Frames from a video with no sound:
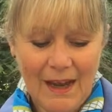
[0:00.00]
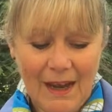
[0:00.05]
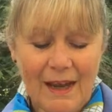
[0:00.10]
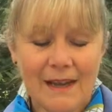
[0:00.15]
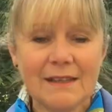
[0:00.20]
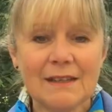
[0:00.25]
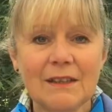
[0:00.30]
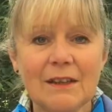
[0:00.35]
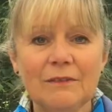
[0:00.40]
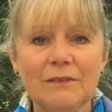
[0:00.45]

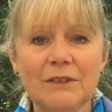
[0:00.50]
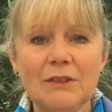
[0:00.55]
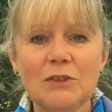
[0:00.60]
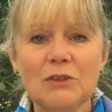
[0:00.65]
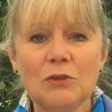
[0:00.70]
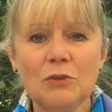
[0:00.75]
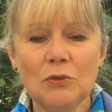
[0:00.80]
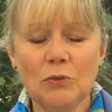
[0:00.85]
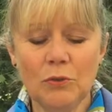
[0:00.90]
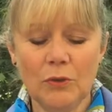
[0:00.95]
It's lovely
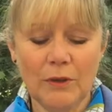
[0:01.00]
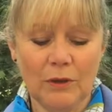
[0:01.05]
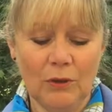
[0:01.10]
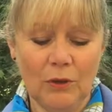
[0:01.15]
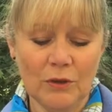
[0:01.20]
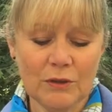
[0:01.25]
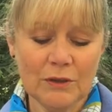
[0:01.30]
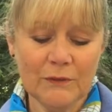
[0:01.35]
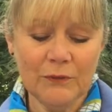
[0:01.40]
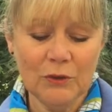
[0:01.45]
to know that
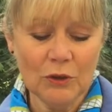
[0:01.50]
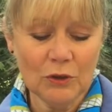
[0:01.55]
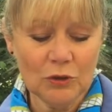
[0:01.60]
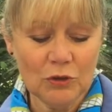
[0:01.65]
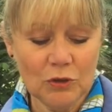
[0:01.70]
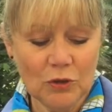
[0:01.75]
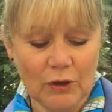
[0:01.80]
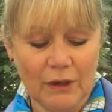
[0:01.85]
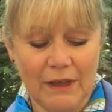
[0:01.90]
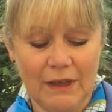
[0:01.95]
lots of you are
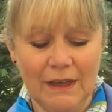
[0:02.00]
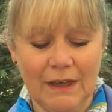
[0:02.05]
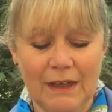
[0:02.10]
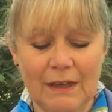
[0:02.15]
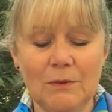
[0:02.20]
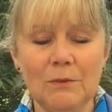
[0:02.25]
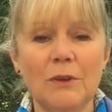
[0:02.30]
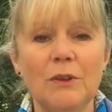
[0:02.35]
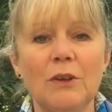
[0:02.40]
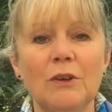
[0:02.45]
joining
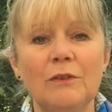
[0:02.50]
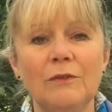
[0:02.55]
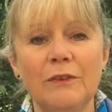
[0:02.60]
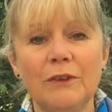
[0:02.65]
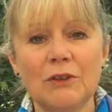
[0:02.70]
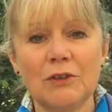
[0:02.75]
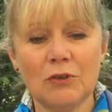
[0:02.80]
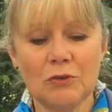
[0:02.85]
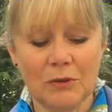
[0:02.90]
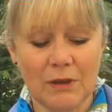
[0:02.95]
in with our
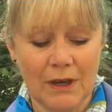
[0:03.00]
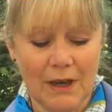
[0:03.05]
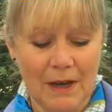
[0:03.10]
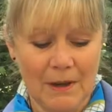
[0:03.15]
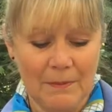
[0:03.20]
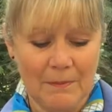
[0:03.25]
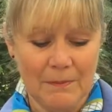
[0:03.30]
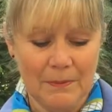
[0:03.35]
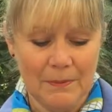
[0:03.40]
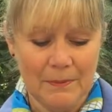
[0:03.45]
virtual
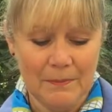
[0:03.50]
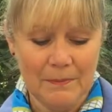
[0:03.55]
camp,